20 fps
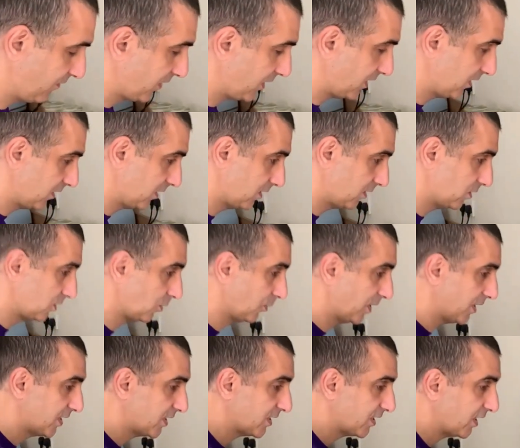it to one
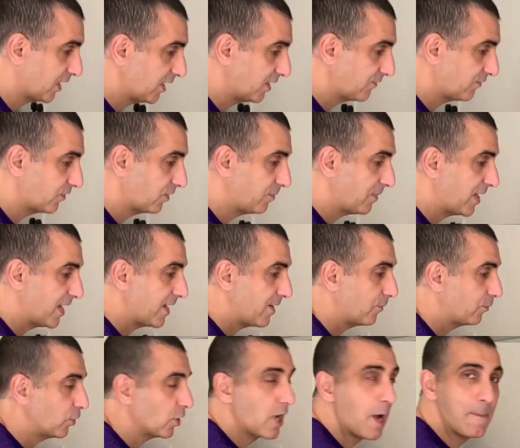side for a minute.
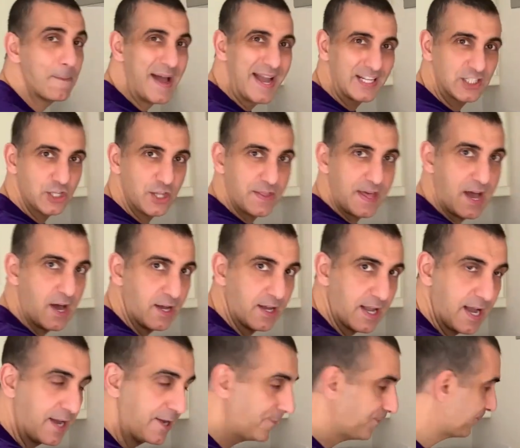We'll come back to that,
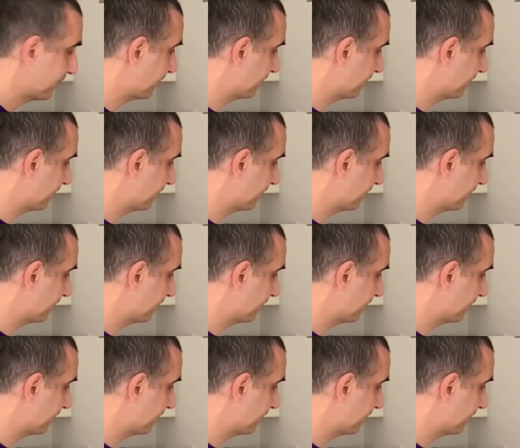okay?